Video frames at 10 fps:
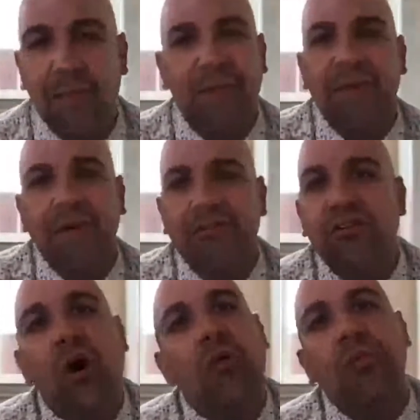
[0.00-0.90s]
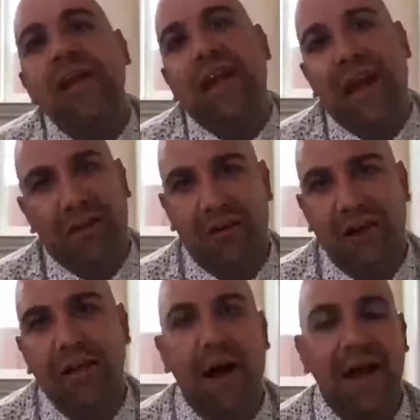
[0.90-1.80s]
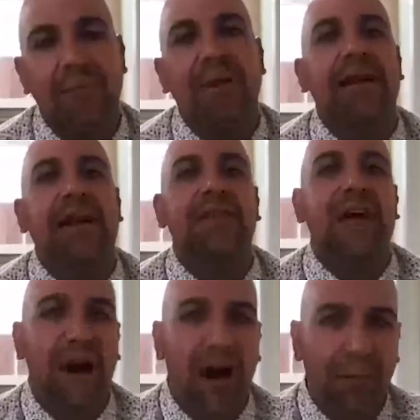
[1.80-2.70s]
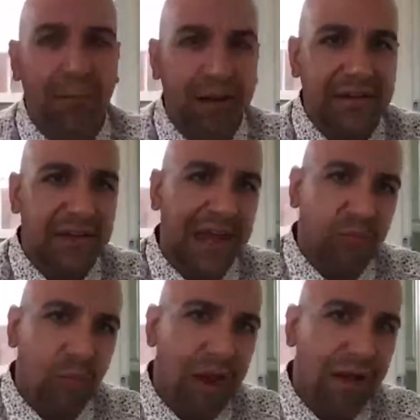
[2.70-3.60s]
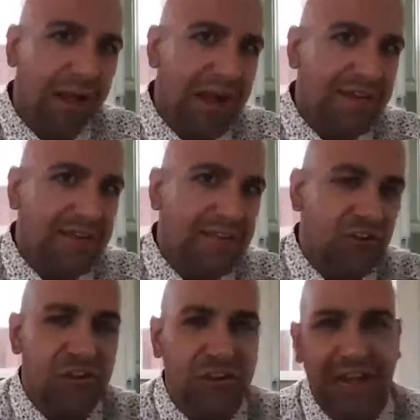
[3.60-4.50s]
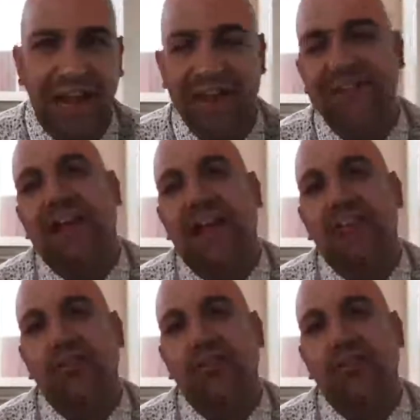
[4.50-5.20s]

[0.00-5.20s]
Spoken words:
But there is no retailer, in my opinion, that operates as well and as efficiently as they do.